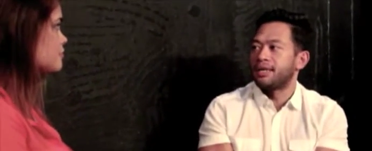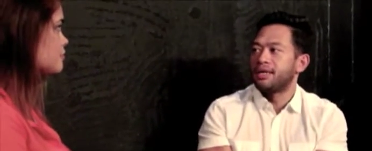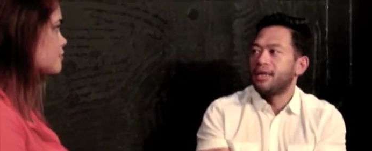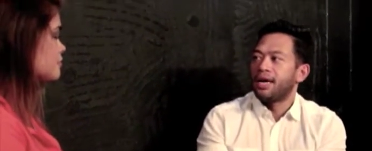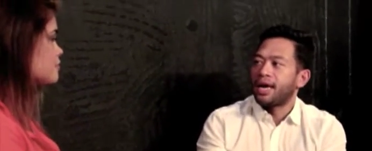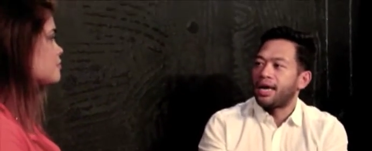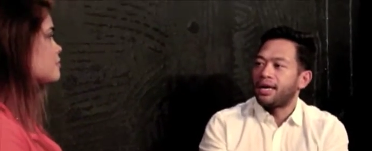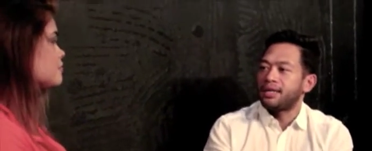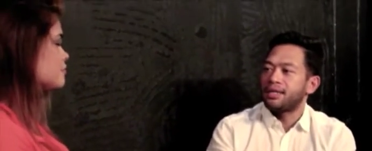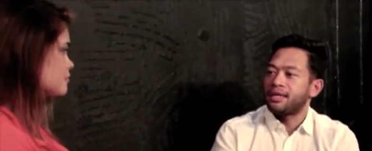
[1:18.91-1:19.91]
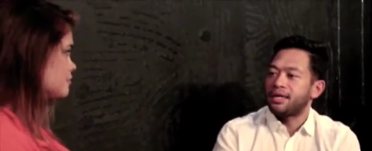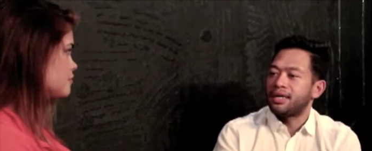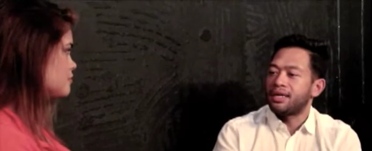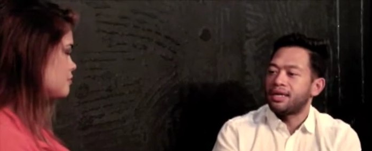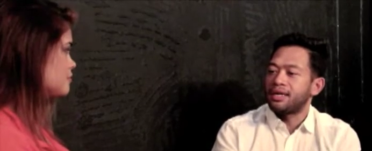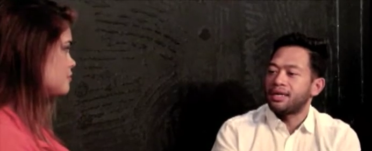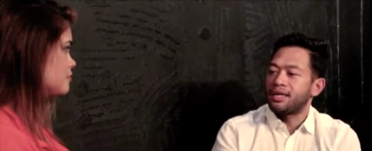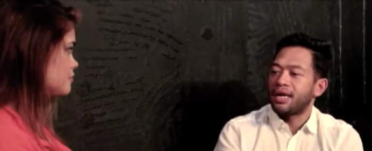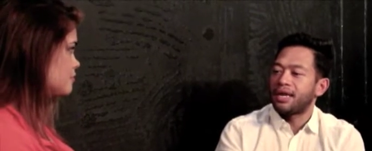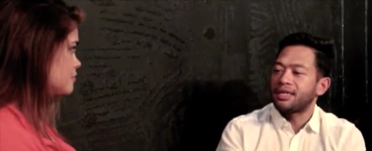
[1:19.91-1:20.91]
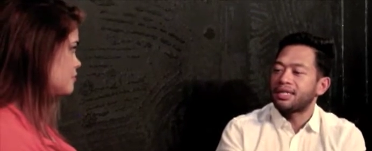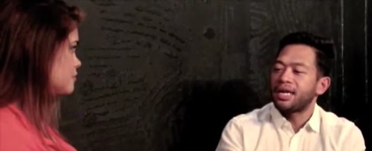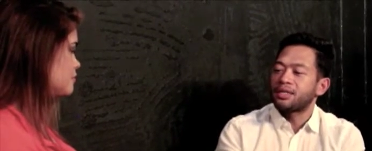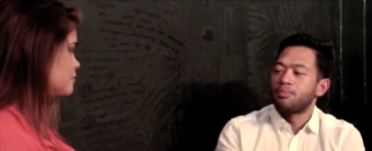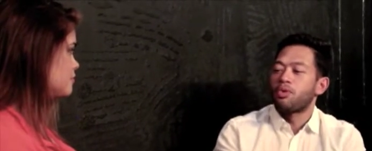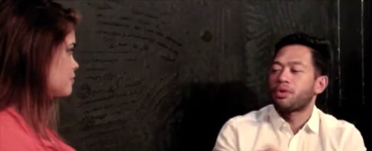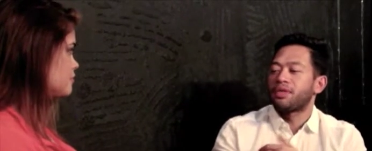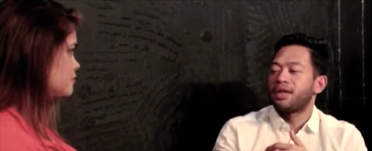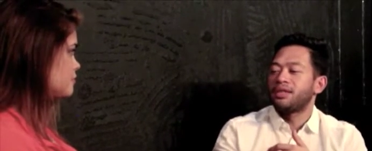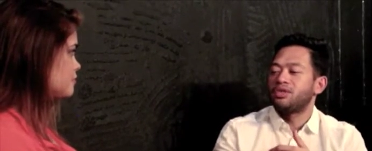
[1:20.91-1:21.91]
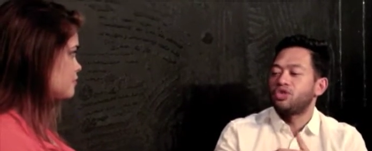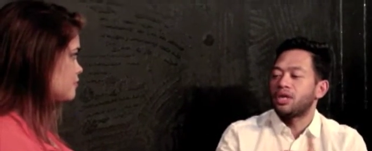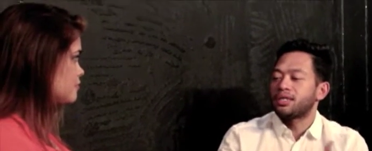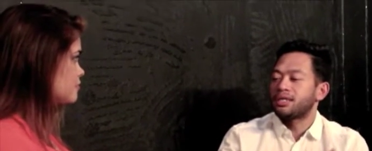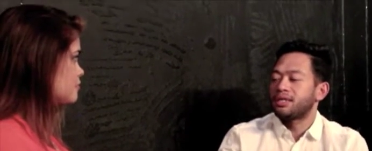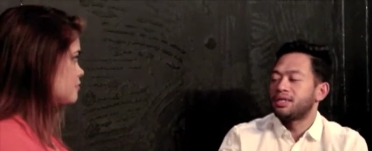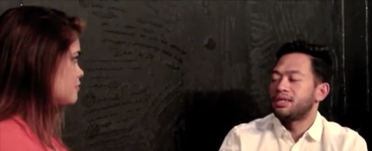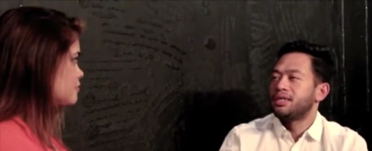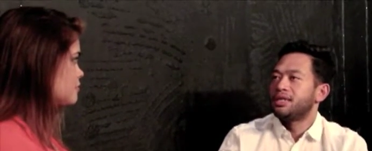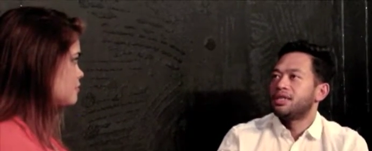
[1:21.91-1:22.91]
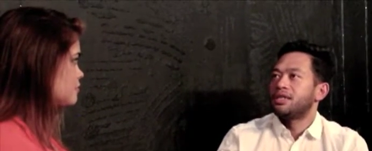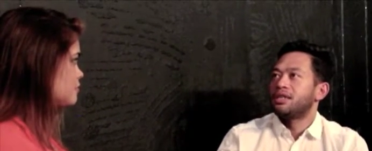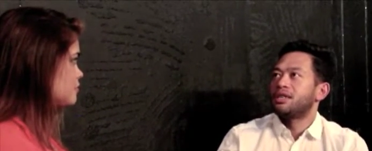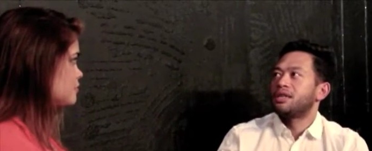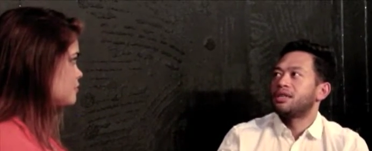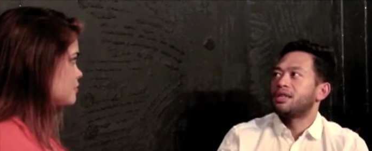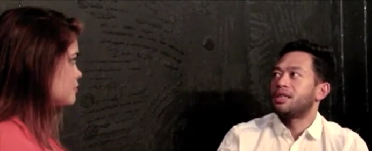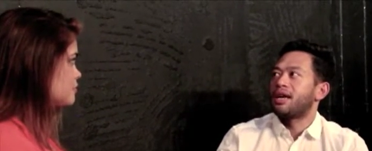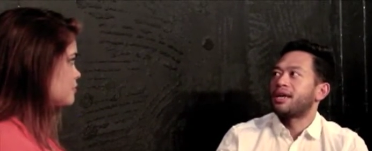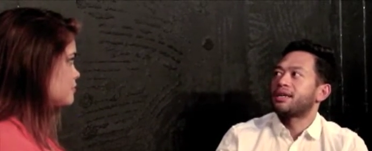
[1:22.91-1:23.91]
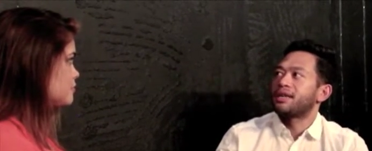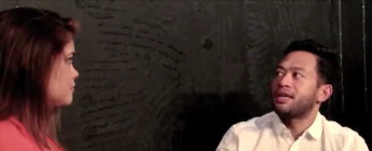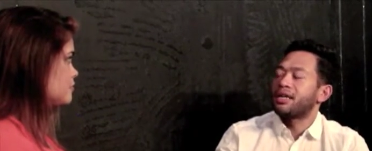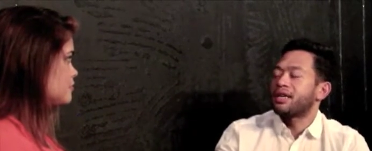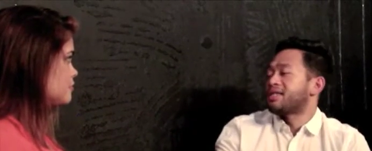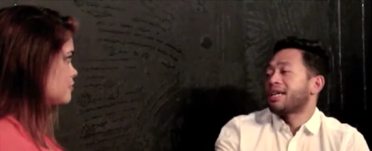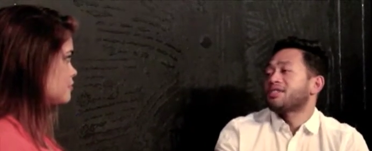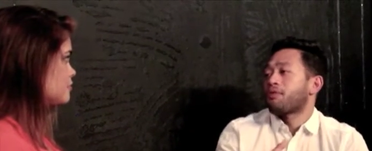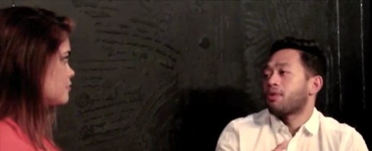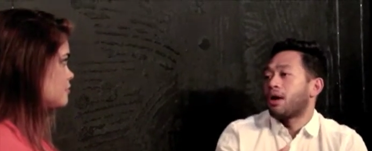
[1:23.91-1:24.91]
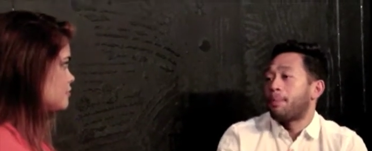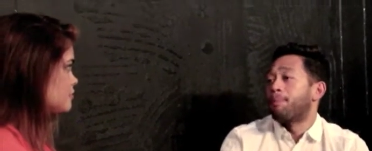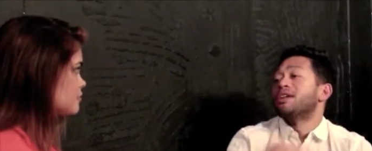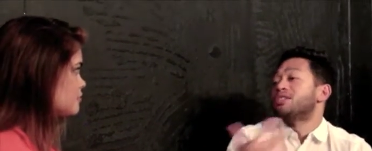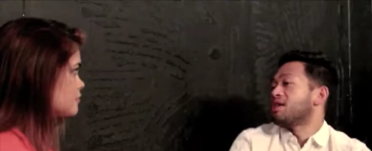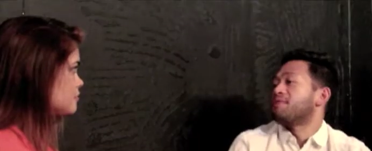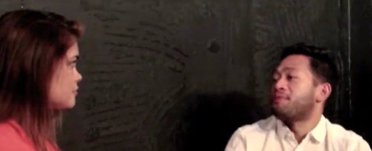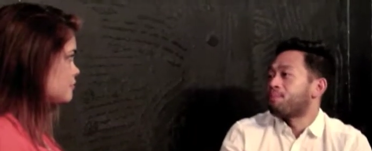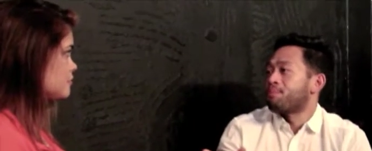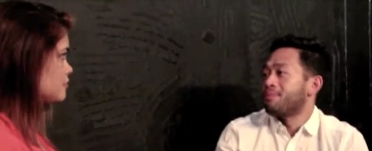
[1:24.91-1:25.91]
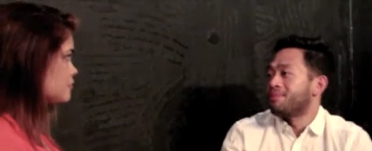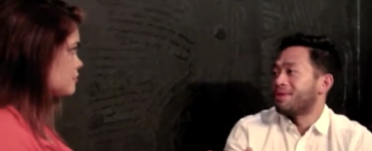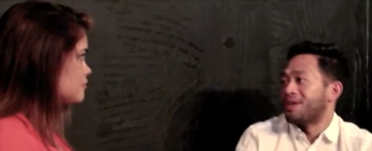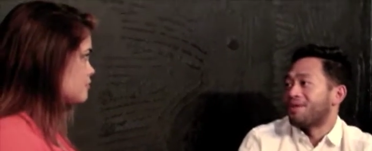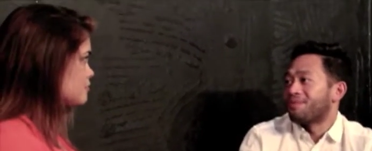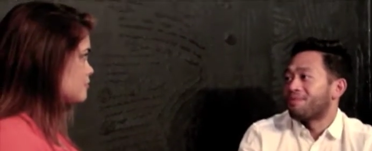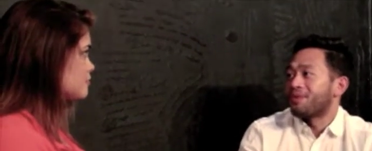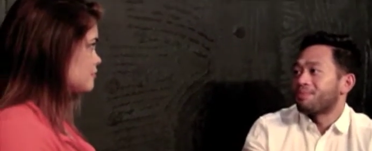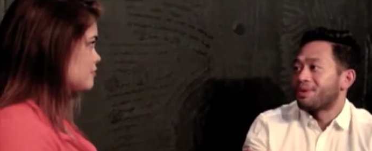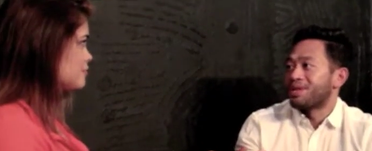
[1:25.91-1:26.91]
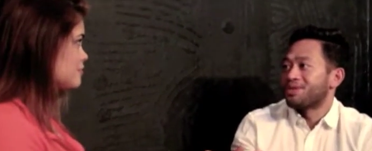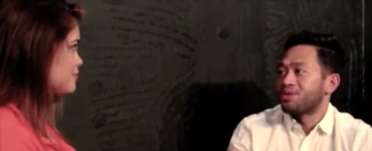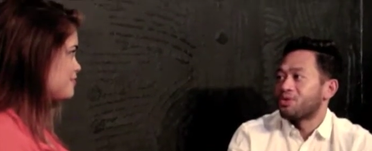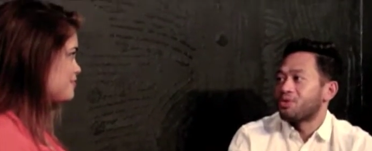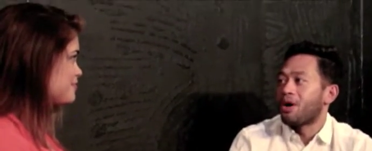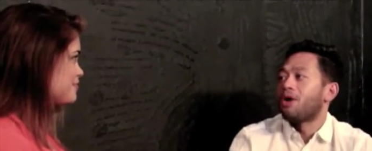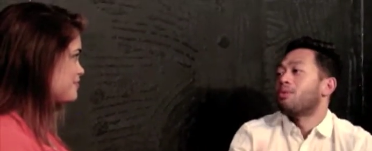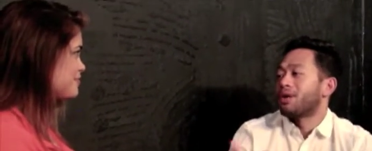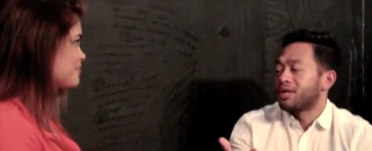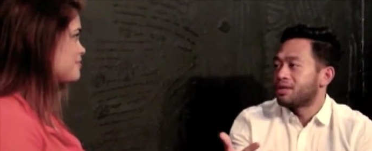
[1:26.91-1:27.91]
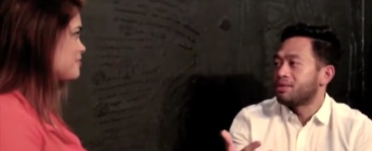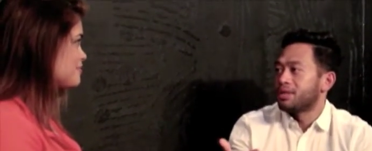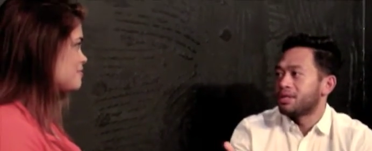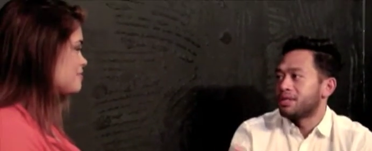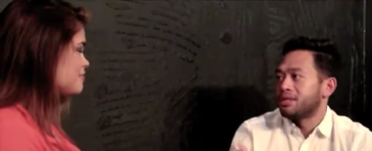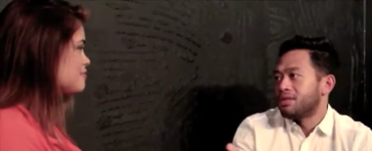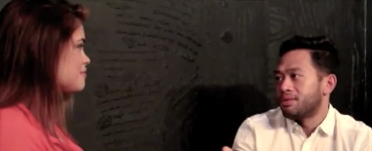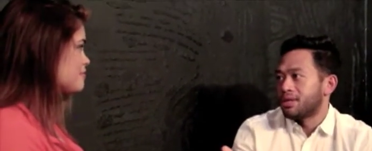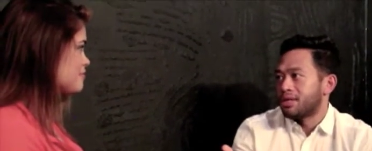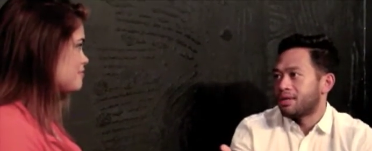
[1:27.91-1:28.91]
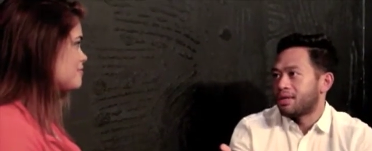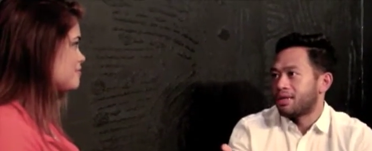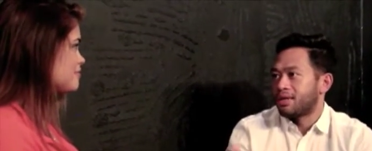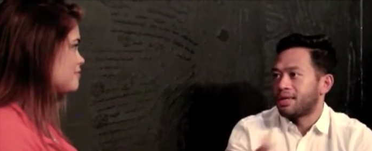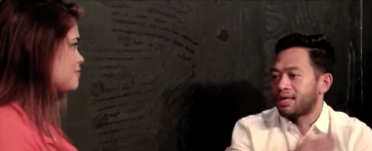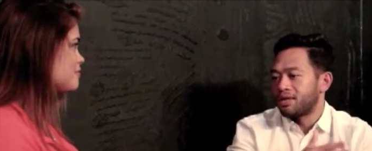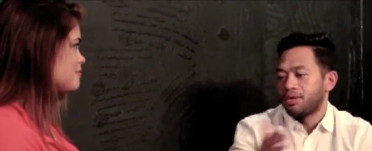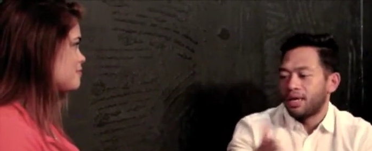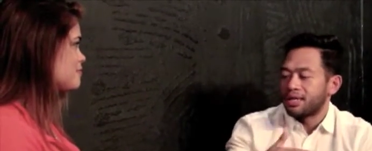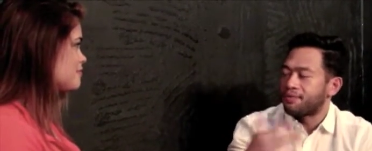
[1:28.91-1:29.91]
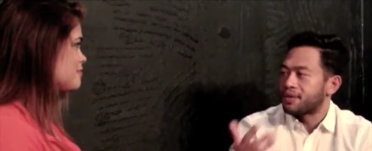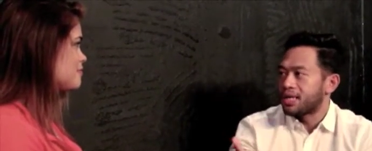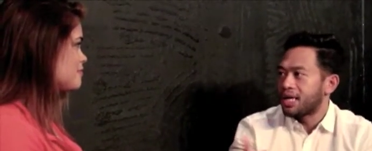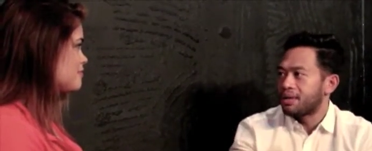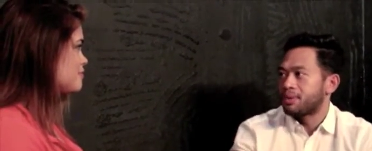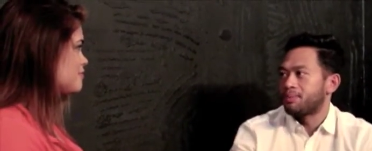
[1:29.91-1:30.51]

Speaker 1: it, and it takes more than just like it takes for a bunch of, you know, Filipinos who all want to do it to do it. They can do it at different times,